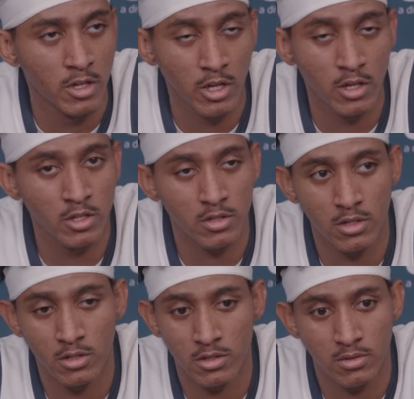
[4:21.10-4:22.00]
Yeah, it's,
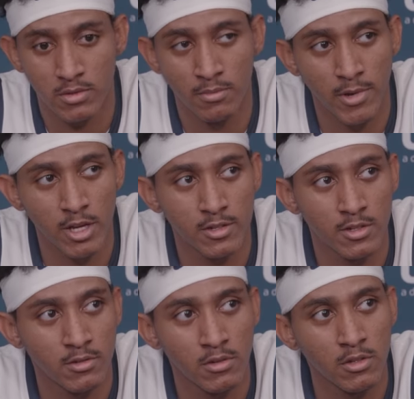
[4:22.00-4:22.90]
it's
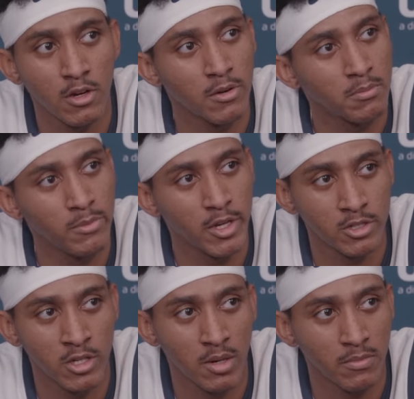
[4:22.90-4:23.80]
amazing. You know,
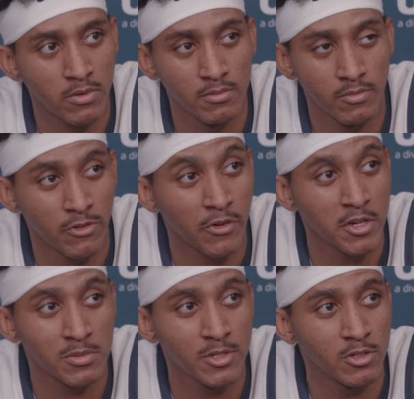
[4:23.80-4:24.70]
big jump from
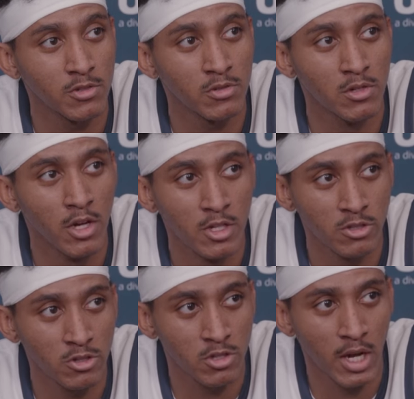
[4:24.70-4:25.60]
freshman to,
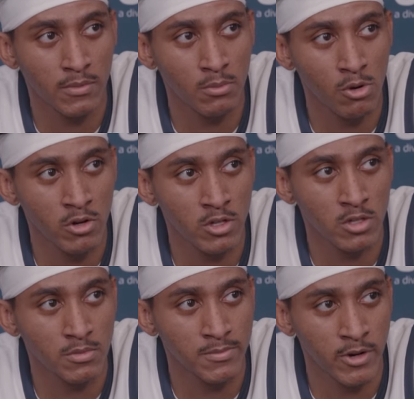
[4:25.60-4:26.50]
to sophomore
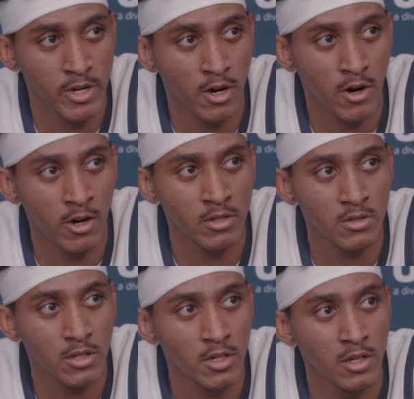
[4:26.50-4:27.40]
is very hard
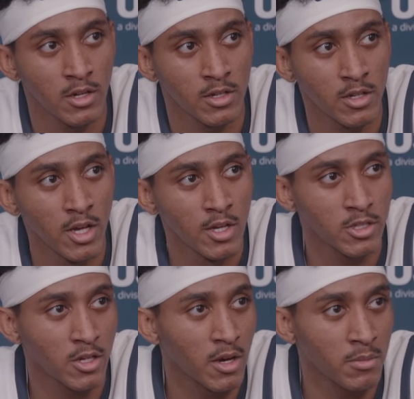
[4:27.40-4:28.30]
uh,
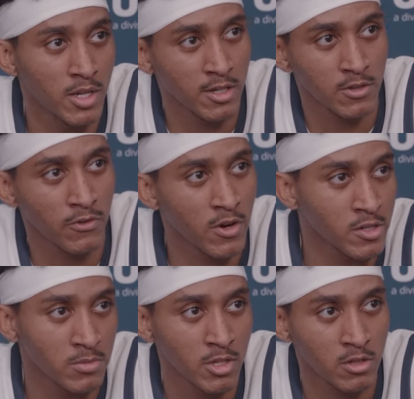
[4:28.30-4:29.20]
to come in as a
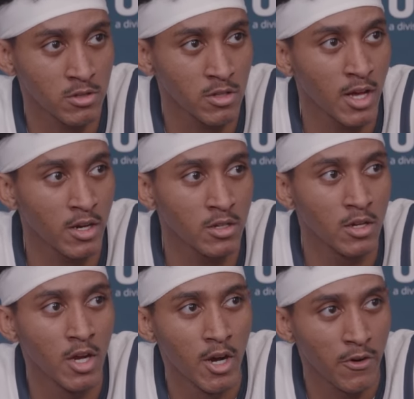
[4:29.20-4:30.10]
freshman. There's a lot of
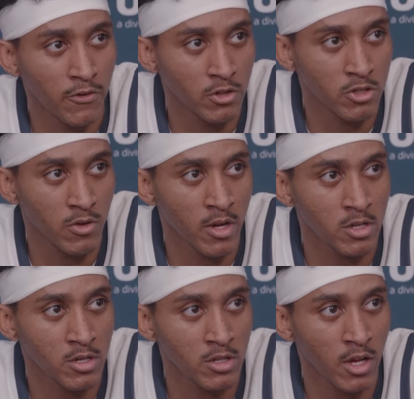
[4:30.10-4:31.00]

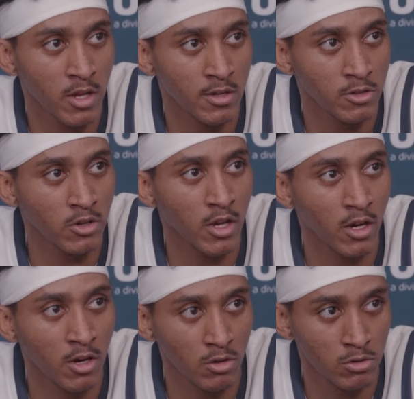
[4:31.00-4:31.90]
frustration that you
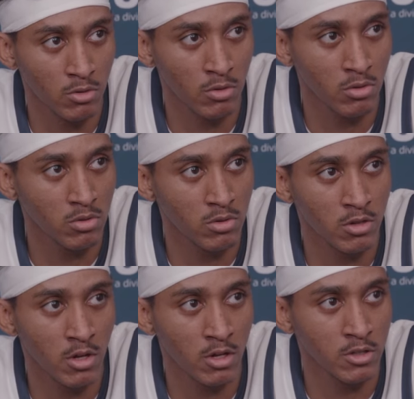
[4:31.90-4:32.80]
can go through,
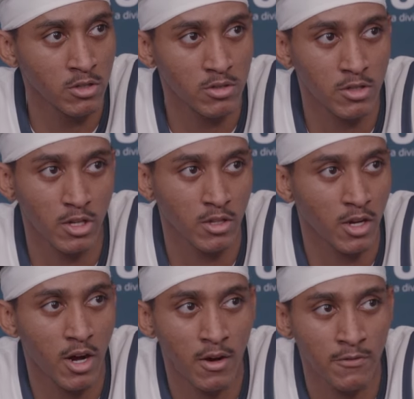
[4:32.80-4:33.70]
you know, just the
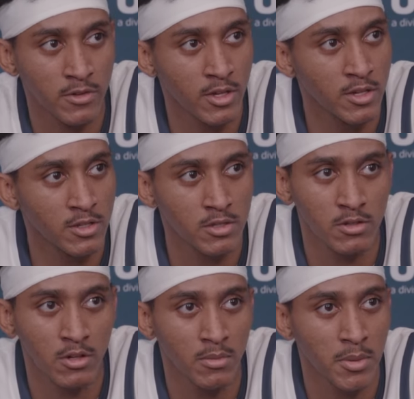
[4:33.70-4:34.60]
confidence,
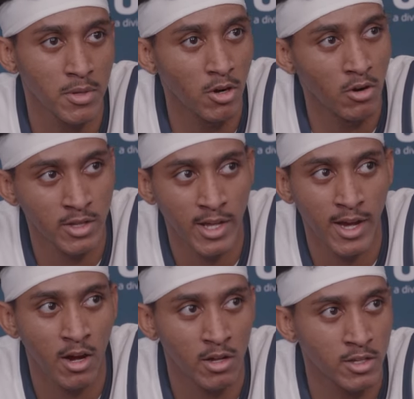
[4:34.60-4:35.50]
you know, maybe going
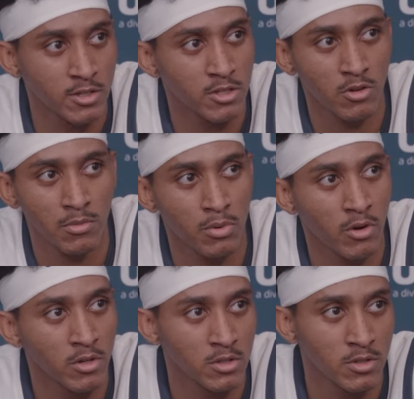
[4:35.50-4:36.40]
down at certain
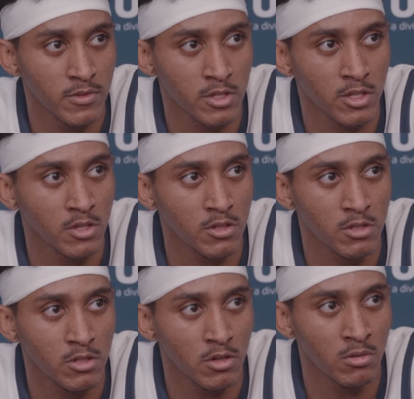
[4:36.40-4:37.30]
points of the
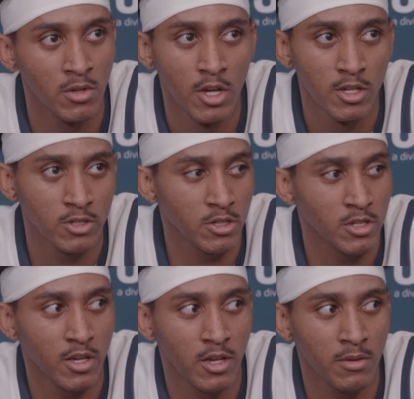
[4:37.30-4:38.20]
season. So
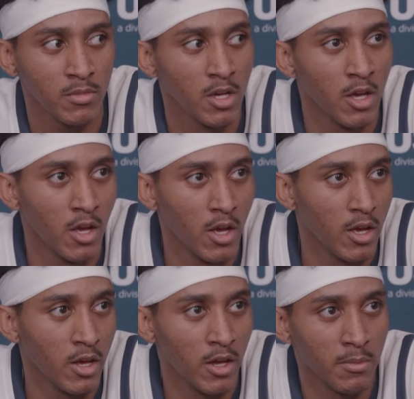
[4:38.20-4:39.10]
just him
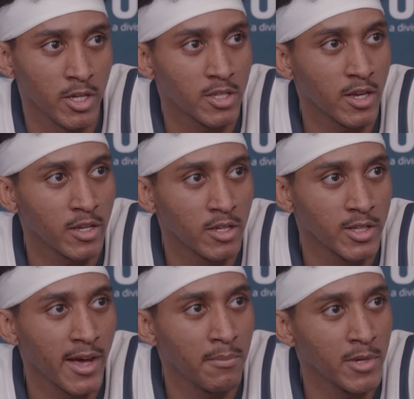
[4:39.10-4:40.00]
and
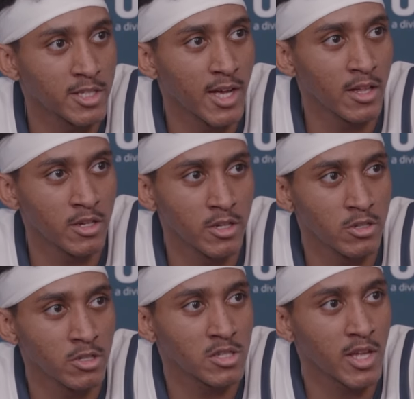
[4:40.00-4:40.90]
maintaining that mentality,
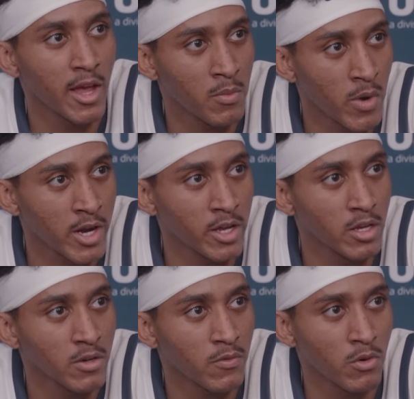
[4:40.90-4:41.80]
just staying
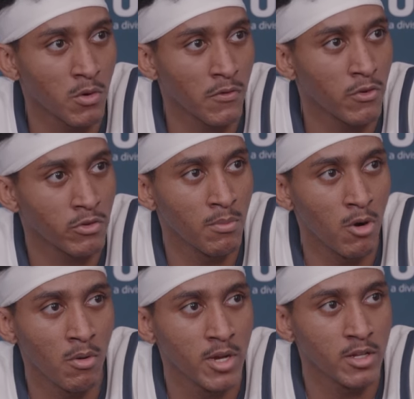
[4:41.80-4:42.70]
ready for, for the
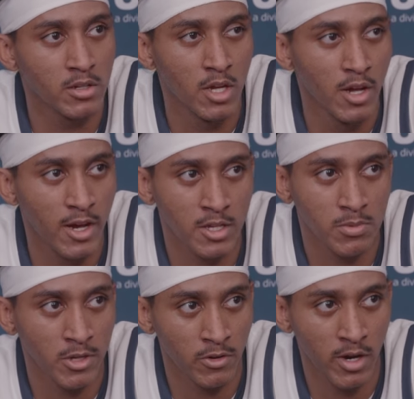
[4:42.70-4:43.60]
moment, has
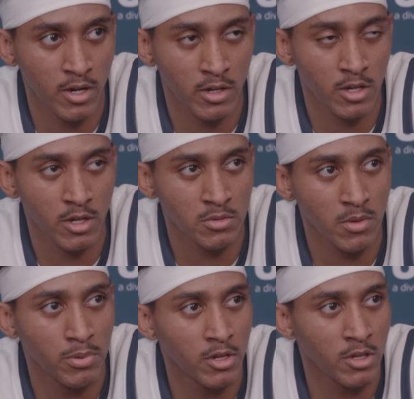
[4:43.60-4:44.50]
been great. And he has
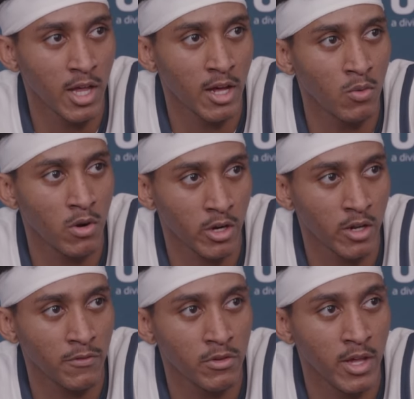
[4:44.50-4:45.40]
been putting a lot of work
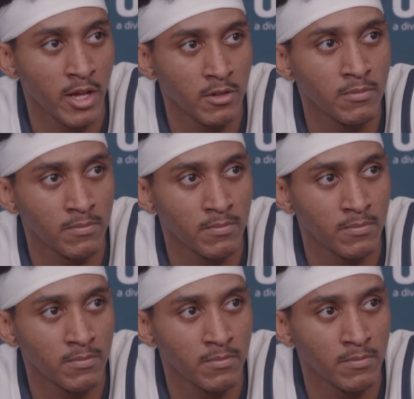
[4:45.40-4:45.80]
in for that.